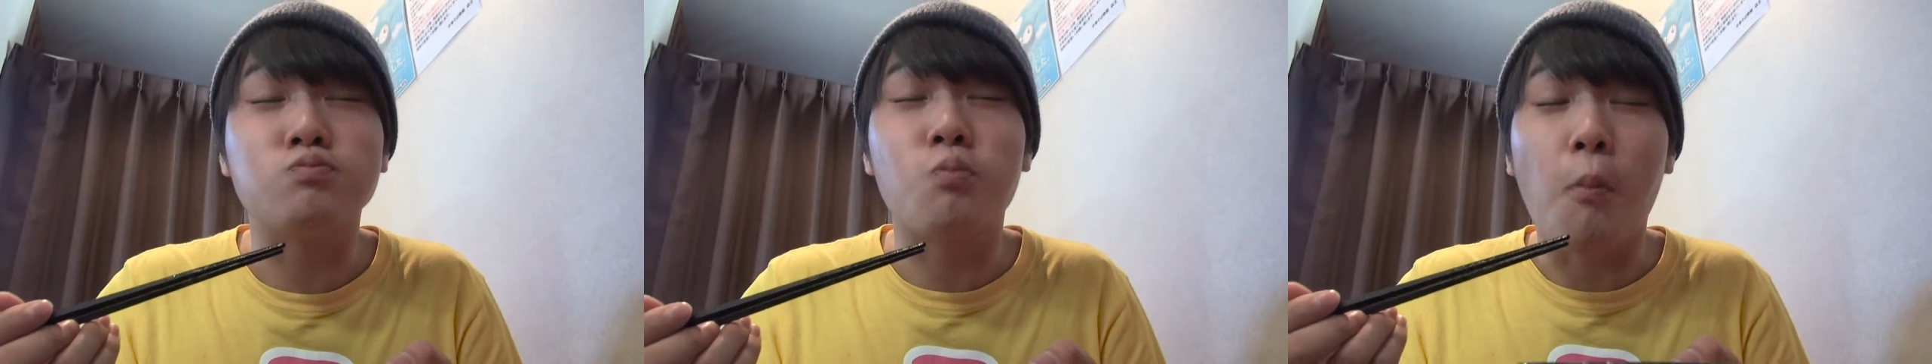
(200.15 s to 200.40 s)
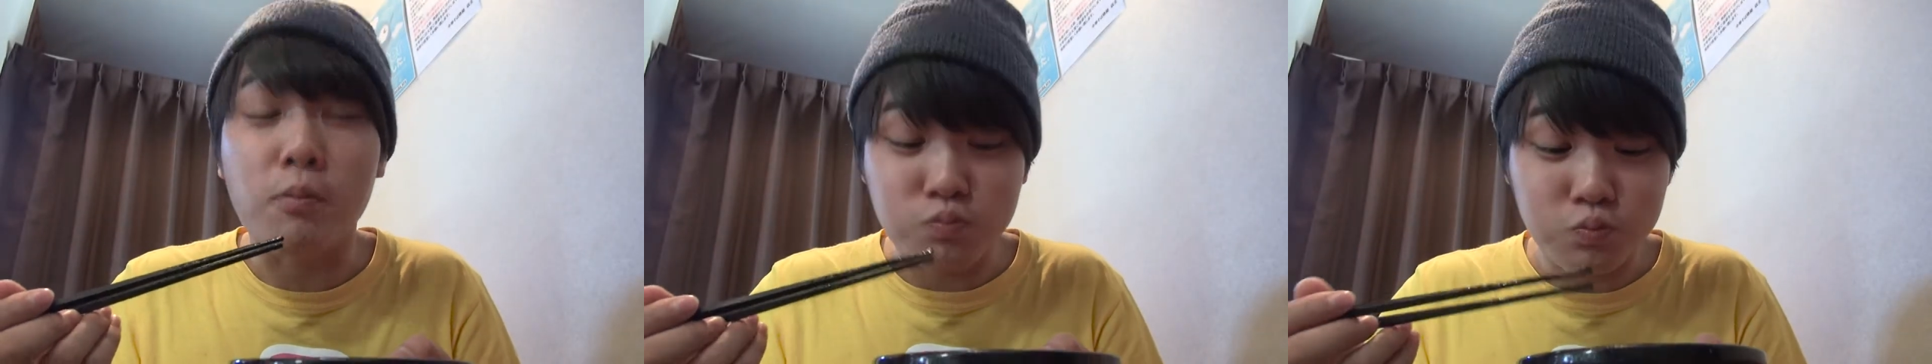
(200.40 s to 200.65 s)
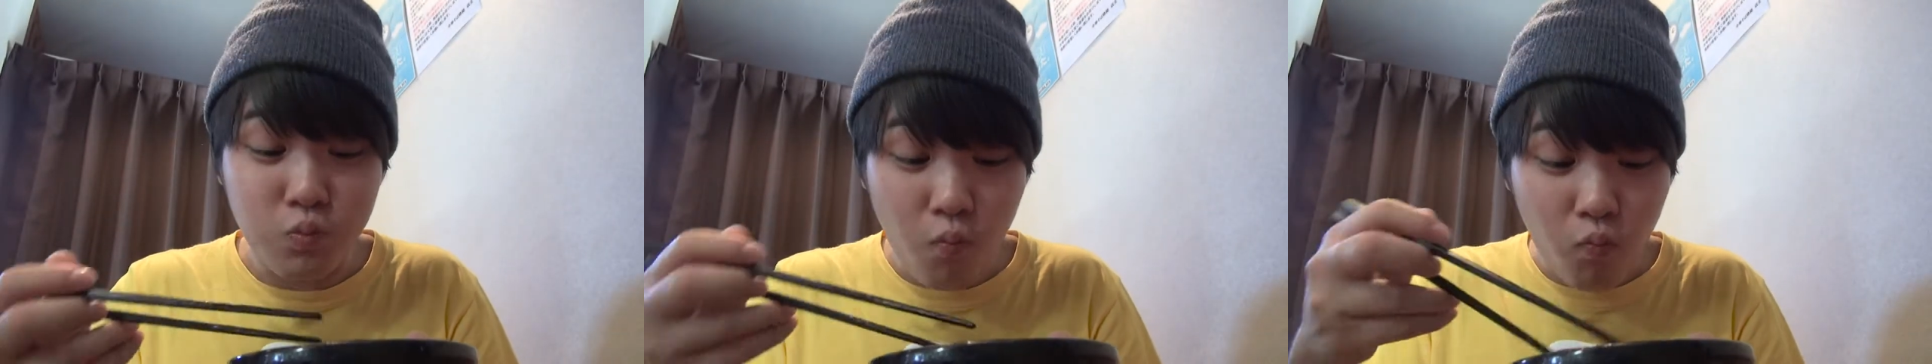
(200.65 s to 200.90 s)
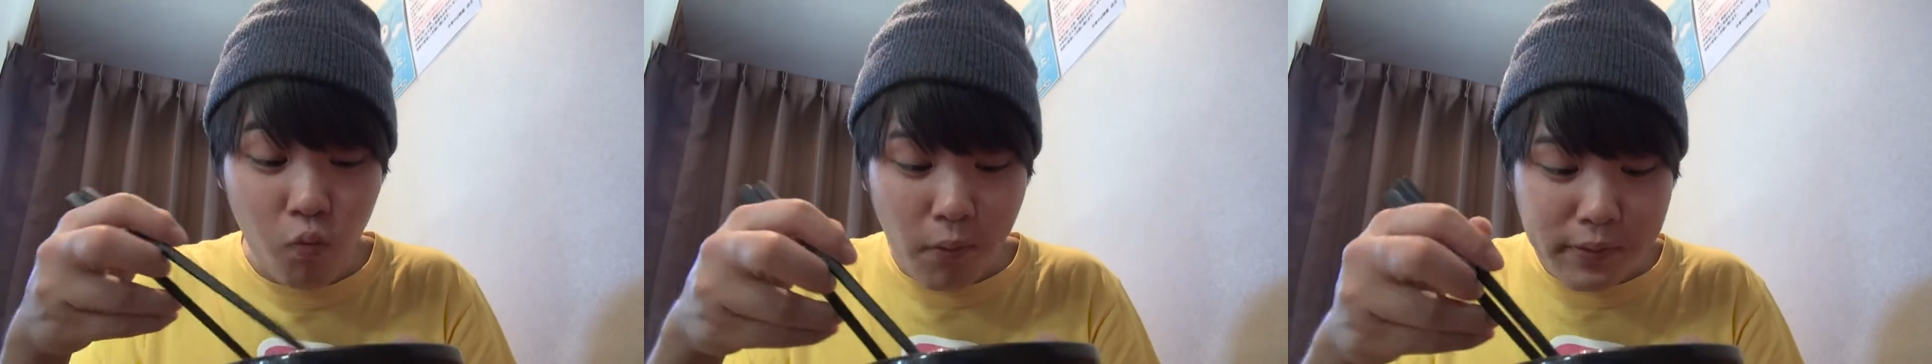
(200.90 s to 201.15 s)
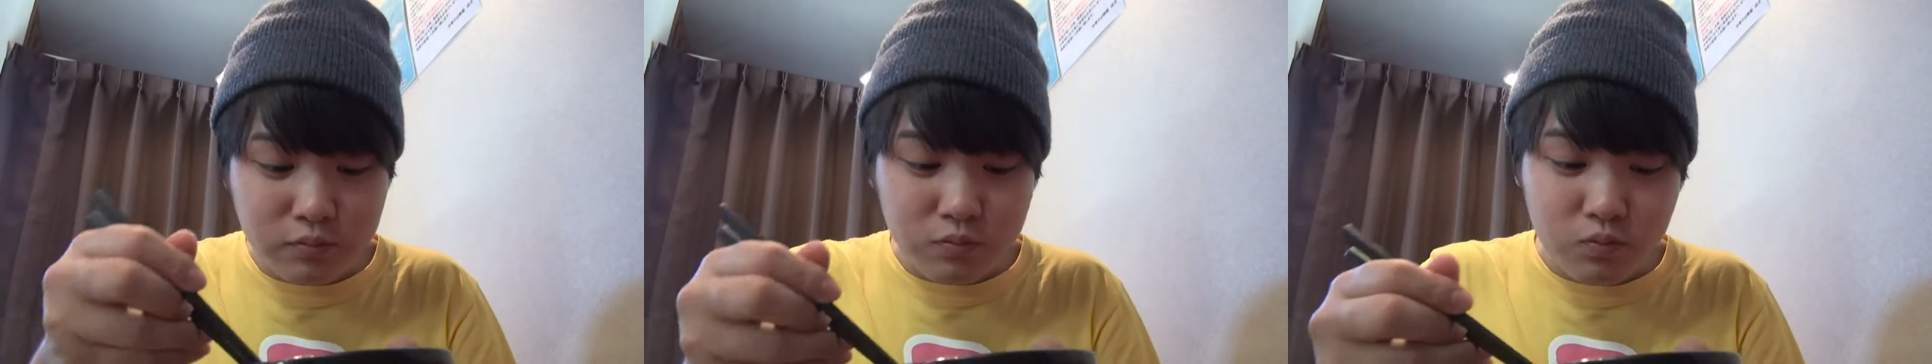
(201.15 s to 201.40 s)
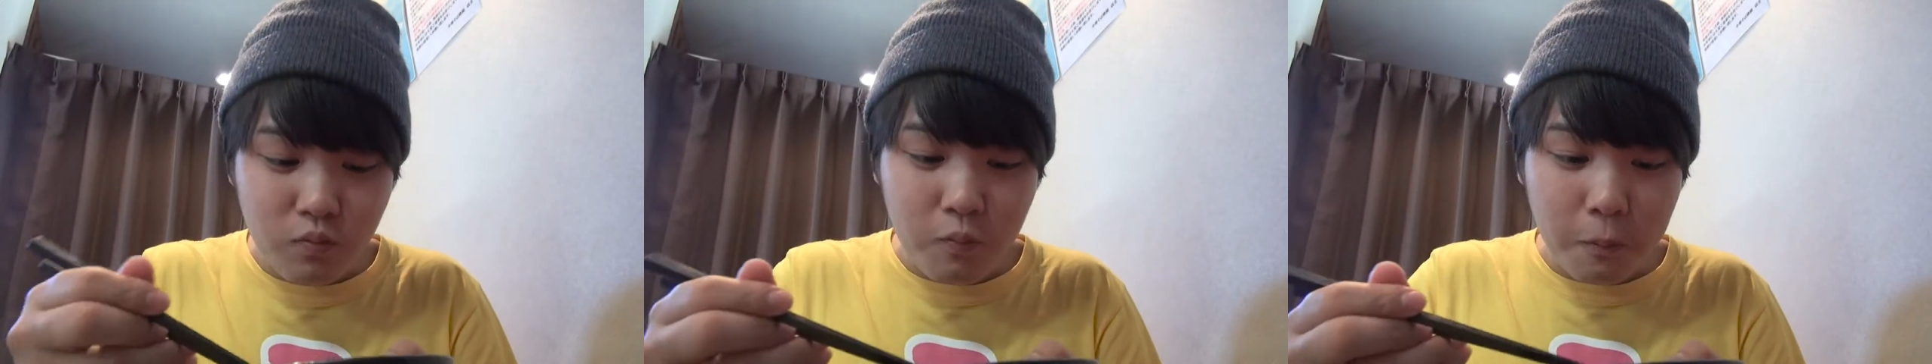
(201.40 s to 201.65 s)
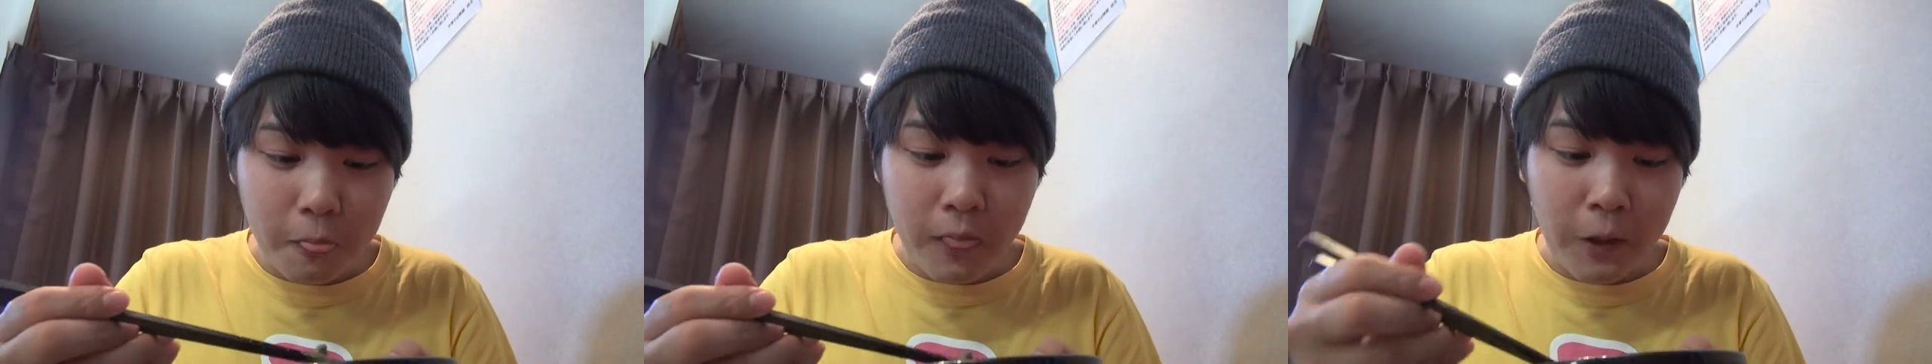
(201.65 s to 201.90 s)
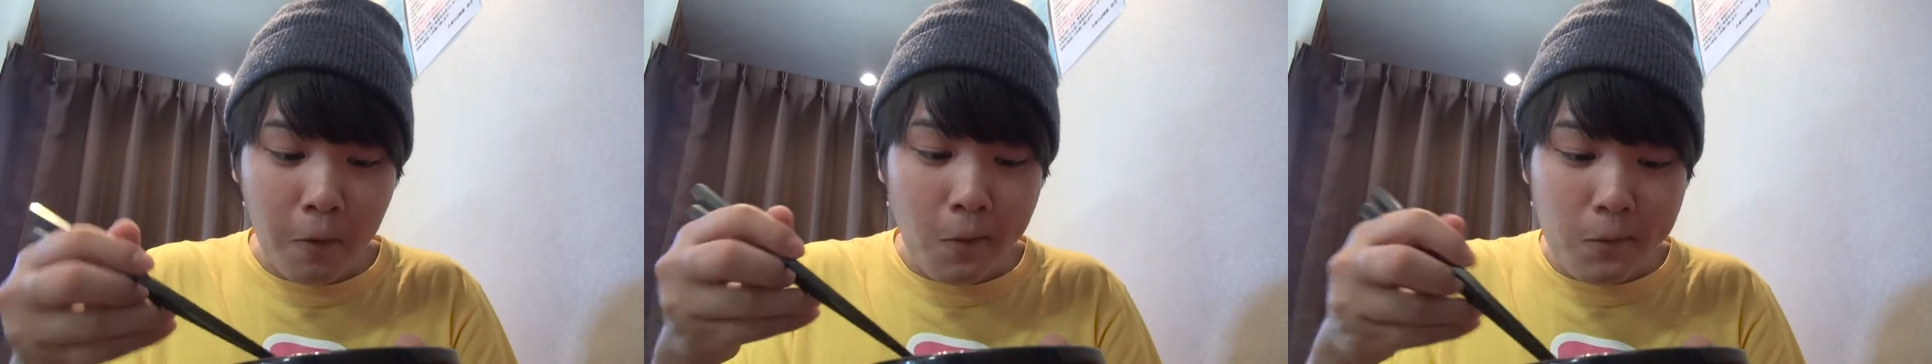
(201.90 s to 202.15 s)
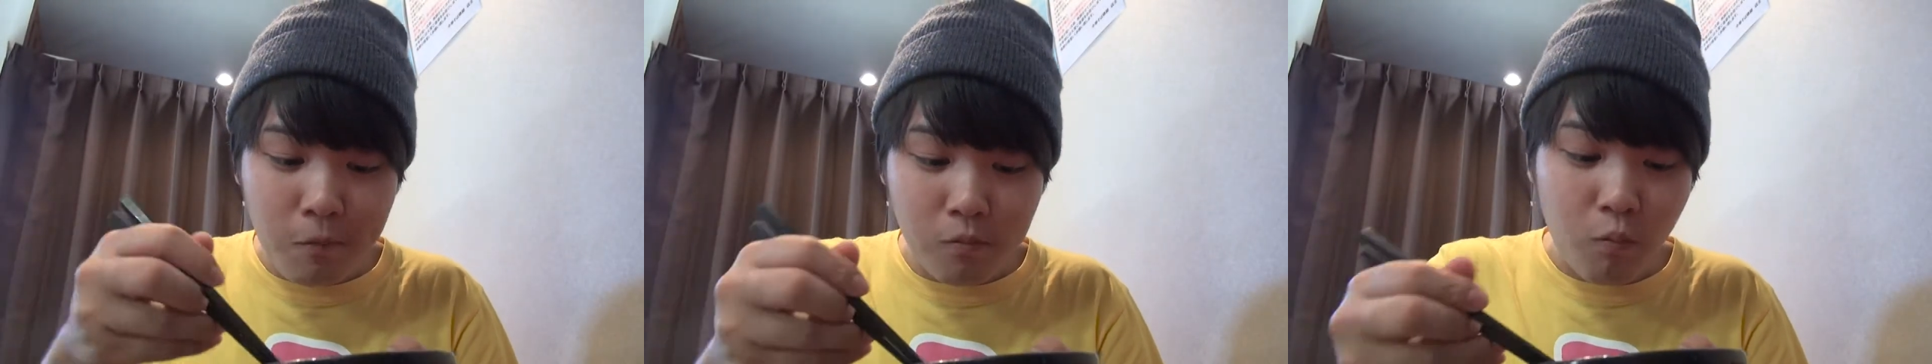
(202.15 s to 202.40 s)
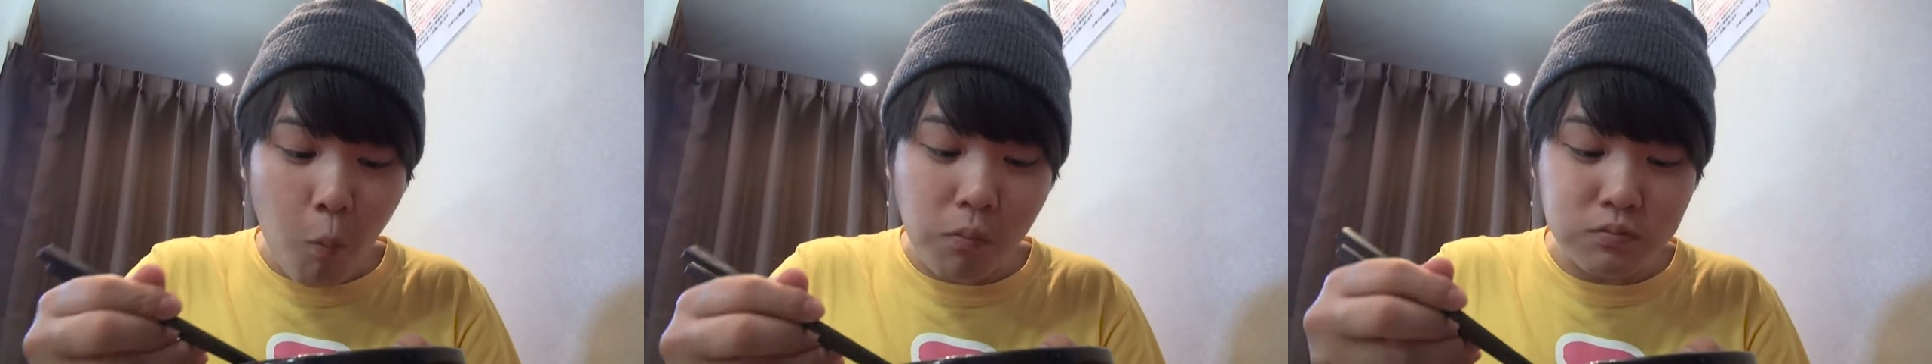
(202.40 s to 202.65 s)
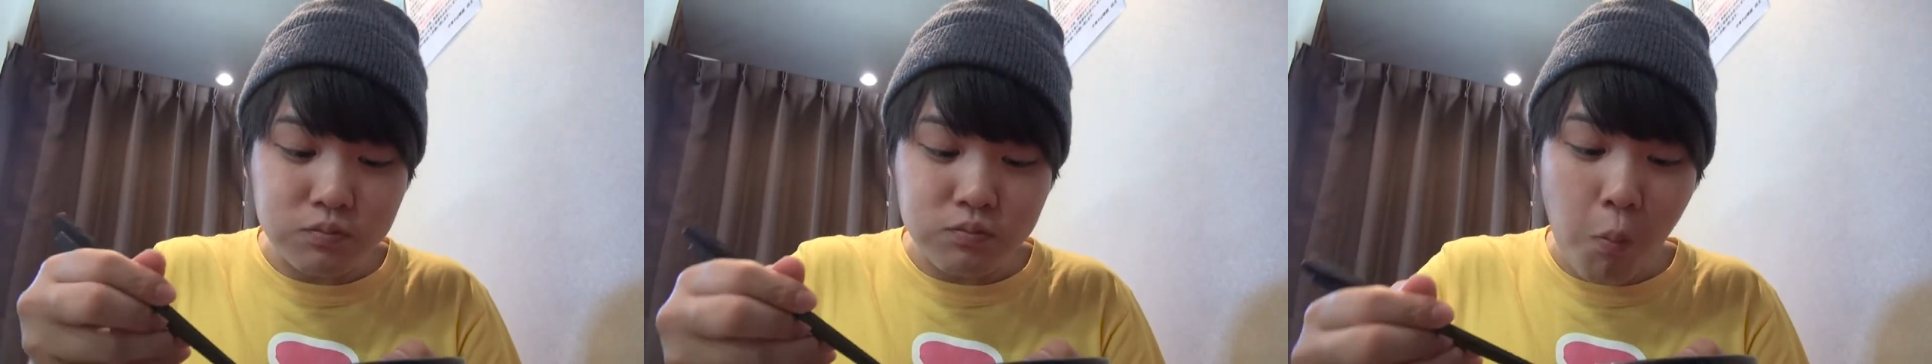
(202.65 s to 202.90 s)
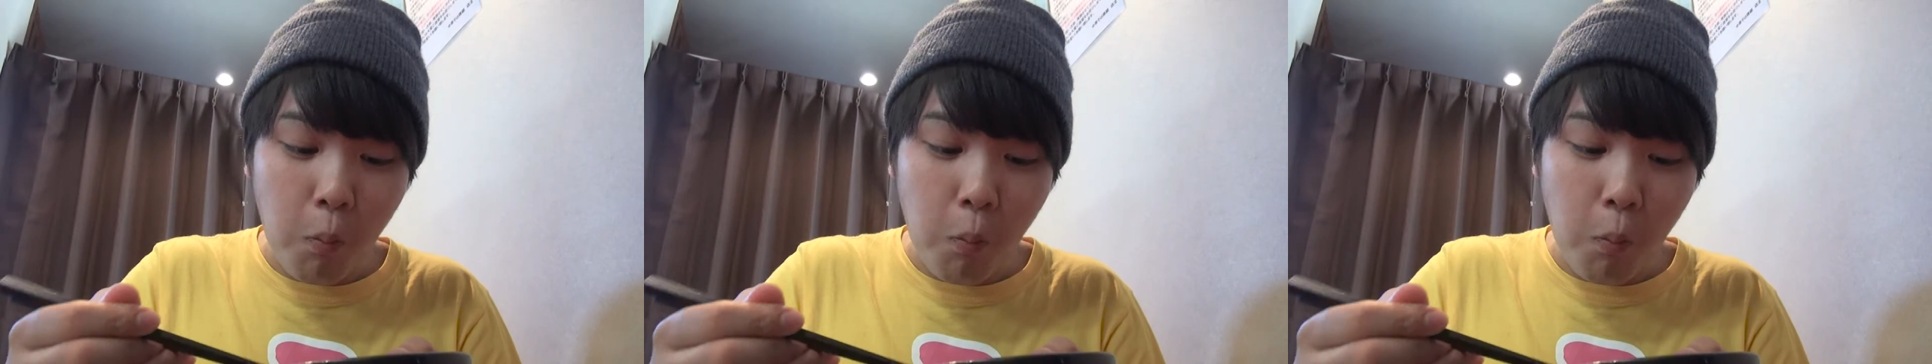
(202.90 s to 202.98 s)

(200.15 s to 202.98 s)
Now that's a valedictorian chashu.